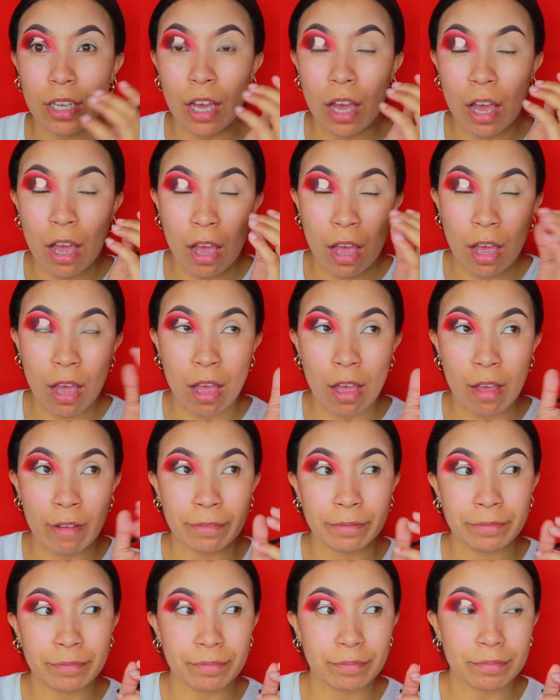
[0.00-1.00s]

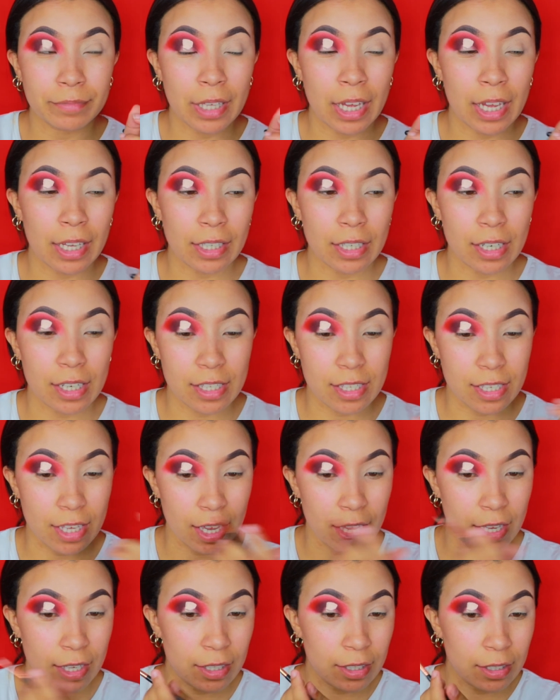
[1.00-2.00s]
how can I
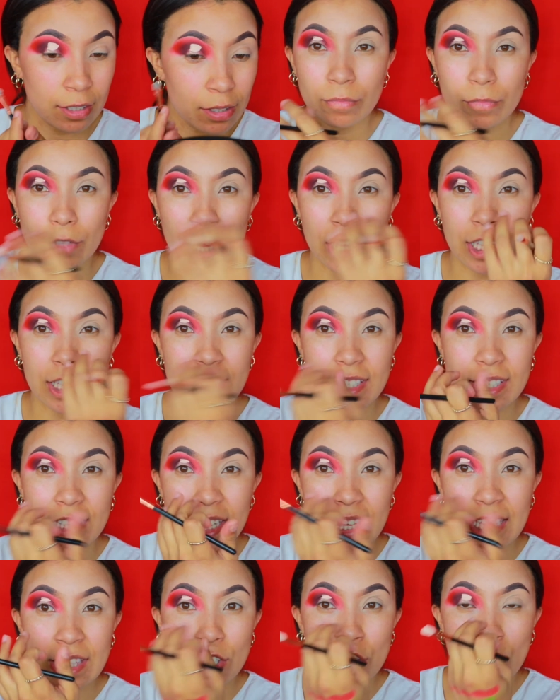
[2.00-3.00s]
say, like a
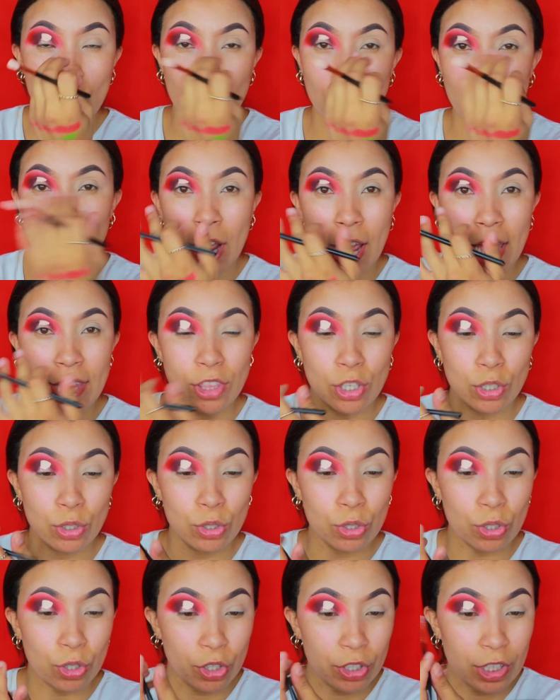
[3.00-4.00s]
skin tone kind of
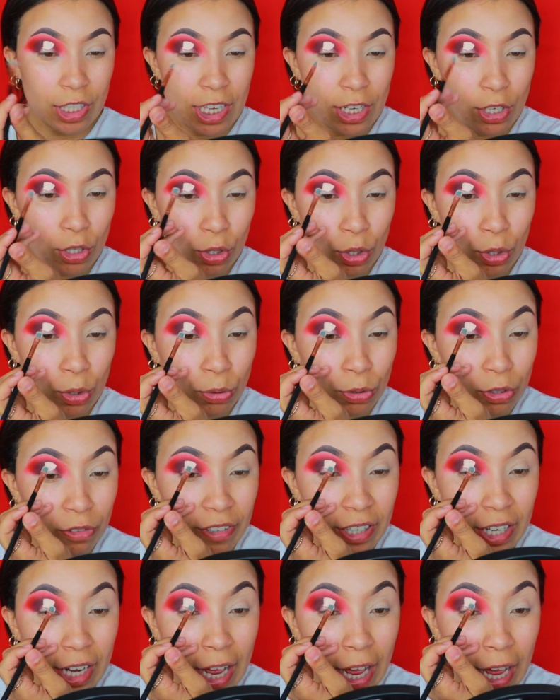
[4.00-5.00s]
look on the inner corner
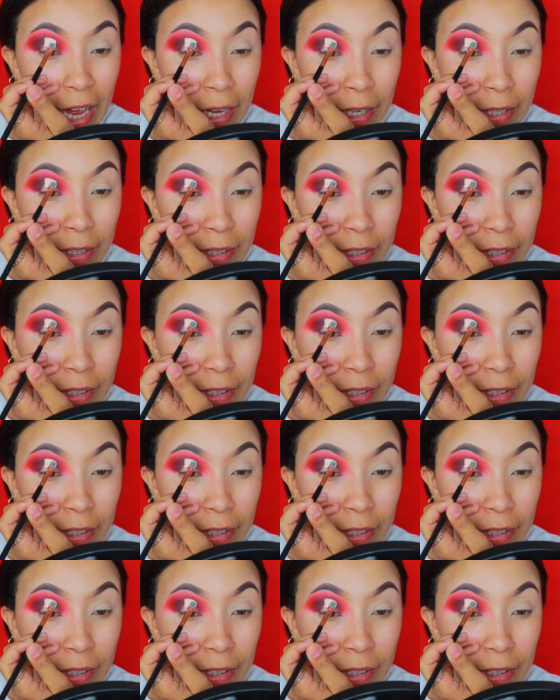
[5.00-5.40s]
and that,